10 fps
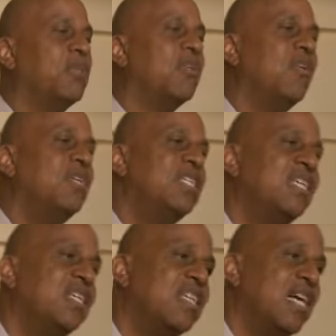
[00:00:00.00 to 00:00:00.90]
But
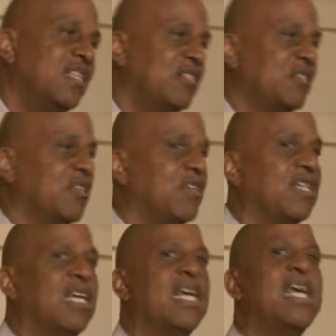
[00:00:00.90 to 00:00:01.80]
until that is done,